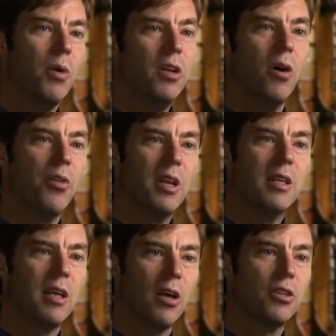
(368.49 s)
we know
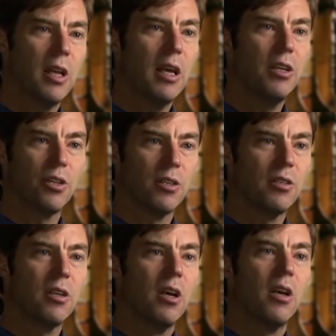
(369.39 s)
that intelligent
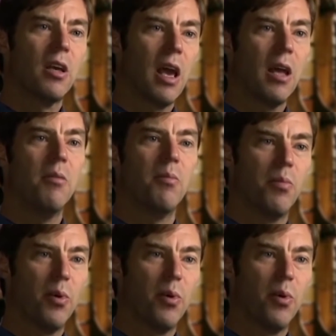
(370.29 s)
agents can